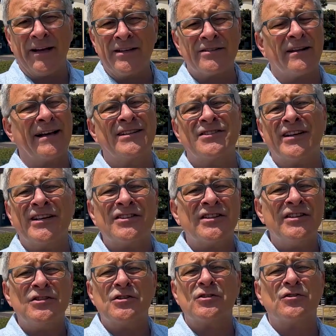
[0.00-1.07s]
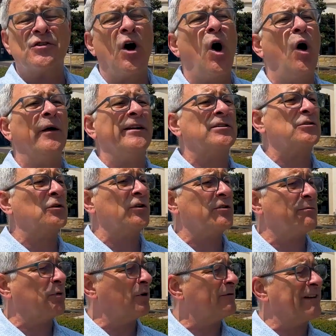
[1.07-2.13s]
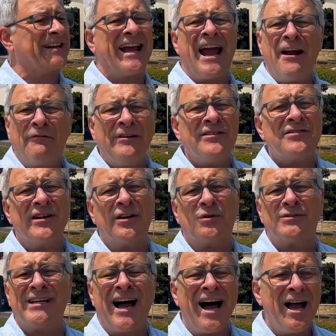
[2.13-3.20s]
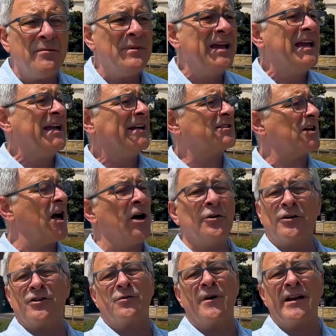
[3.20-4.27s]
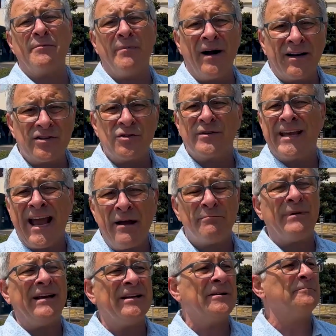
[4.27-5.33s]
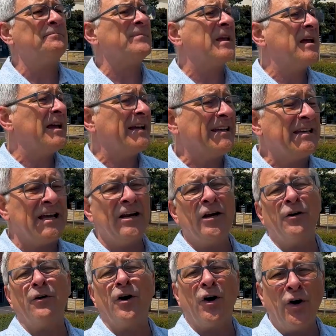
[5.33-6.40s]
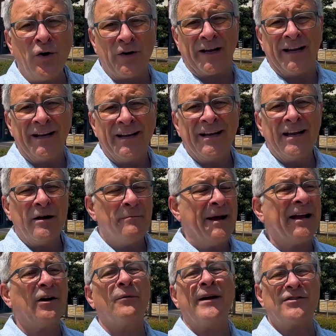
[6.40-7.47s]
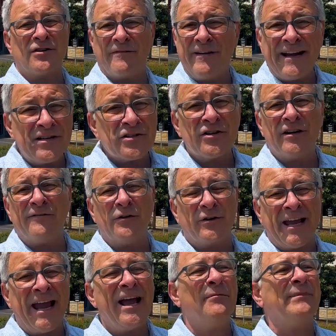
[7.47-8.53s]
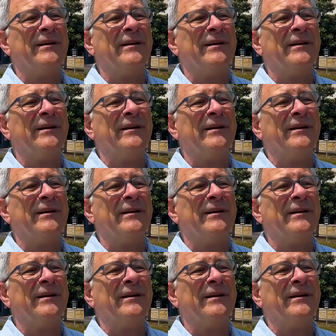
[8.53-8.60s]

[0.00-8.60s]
it's like 6 inches tall, it's cooked perfect every single time. It's under 20 bucks, you can't beat it. Get here early, make a reservation if you can,